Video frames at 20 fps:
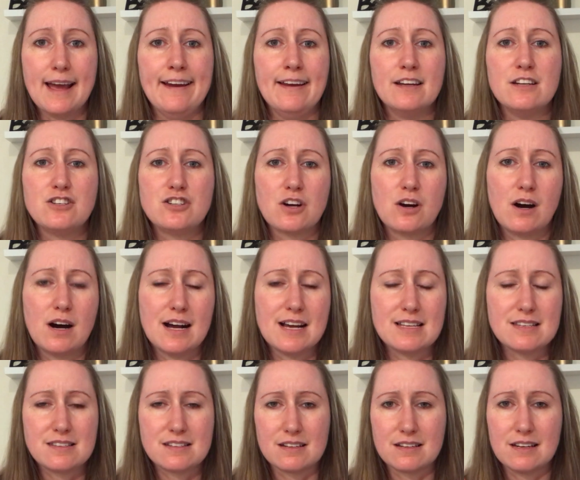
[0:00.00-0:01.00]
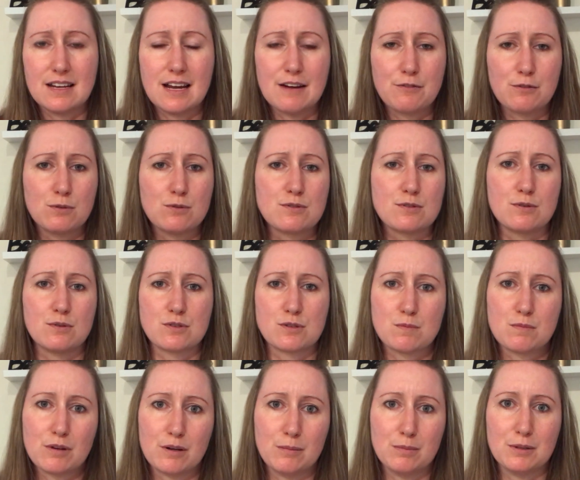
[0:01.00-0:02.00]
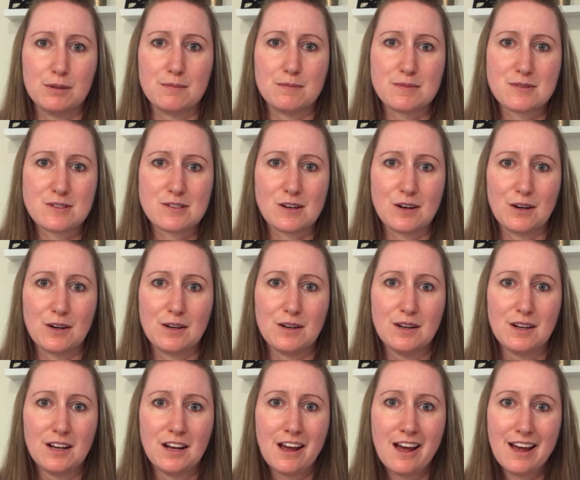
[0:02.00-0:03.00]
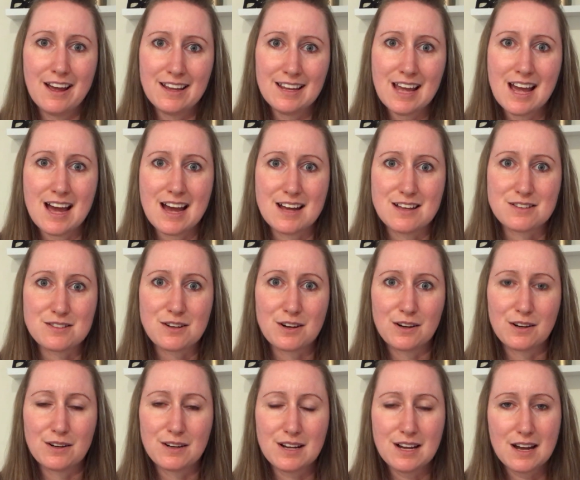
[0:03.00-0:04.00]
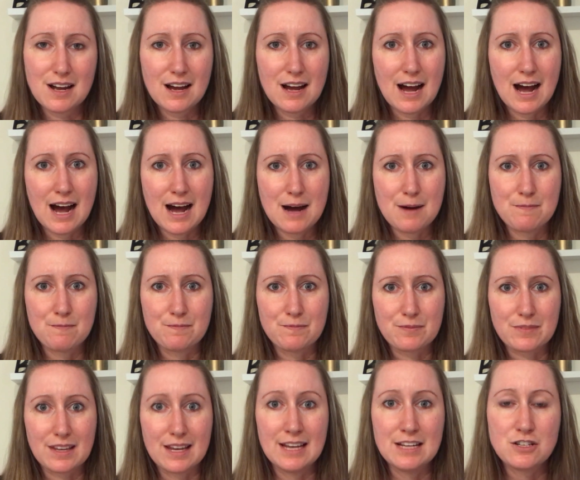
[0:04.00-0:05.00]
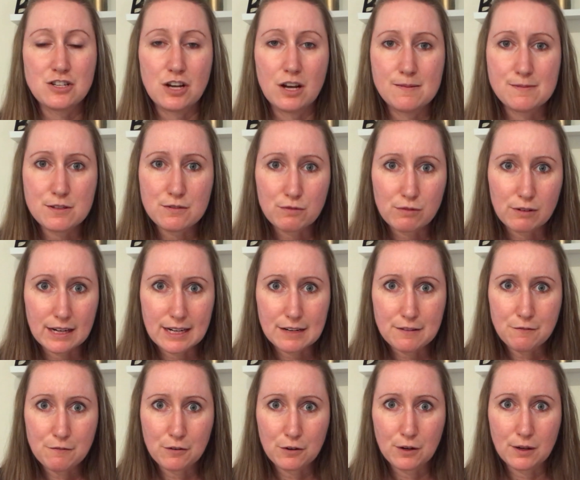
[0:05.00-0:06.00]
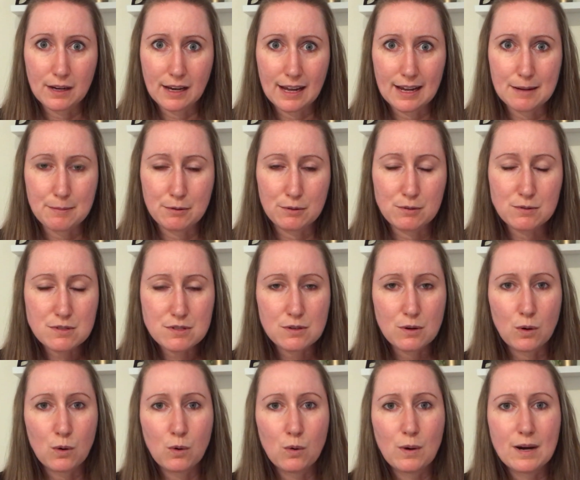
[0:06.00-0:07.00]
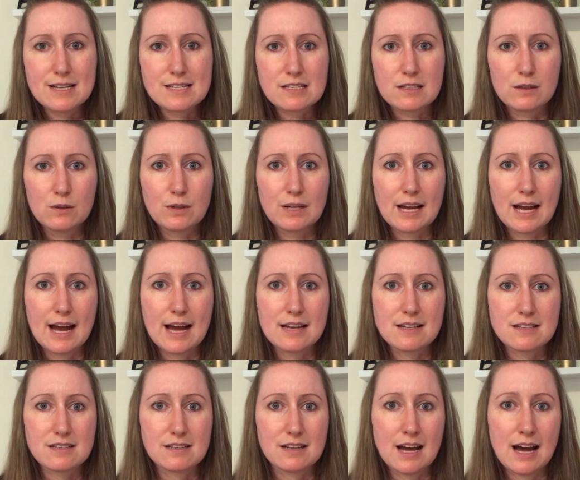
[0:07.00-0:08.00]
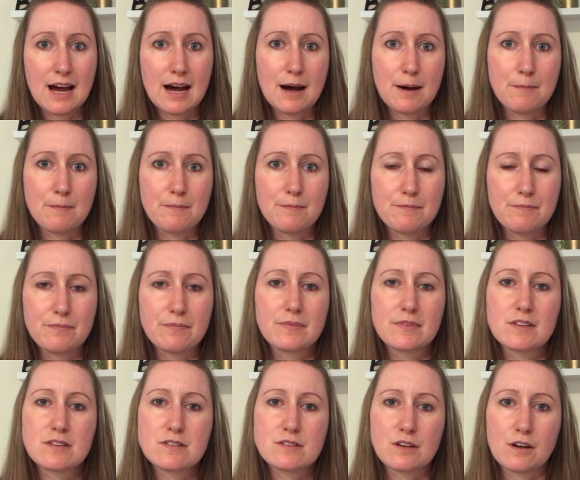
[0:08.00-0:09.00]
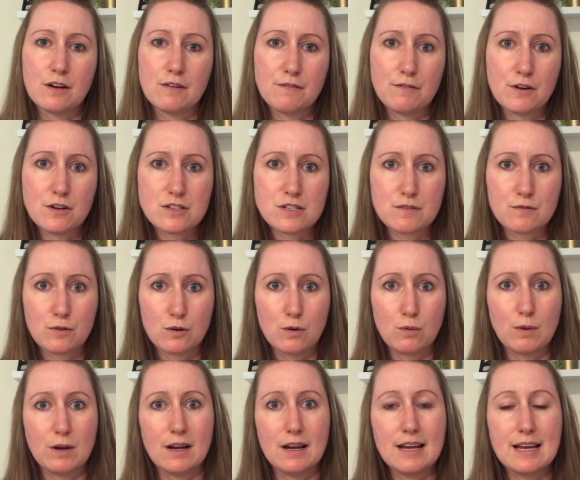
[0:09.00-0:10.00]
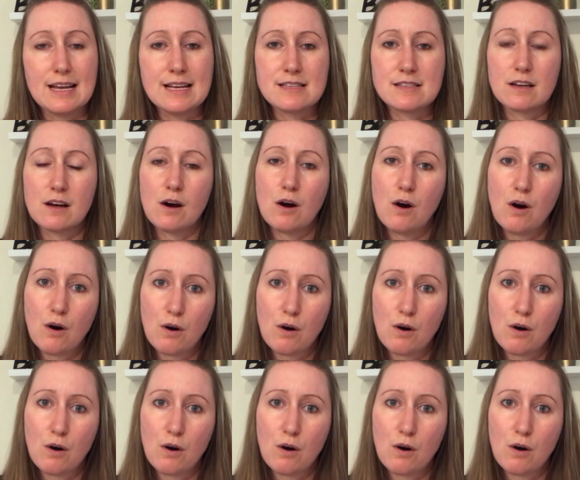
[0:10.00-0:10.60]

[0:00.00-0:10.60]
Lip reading: energized and have all sorts of problems. So yeah, so in terms of reading food labels, always look at, so first of all, is it a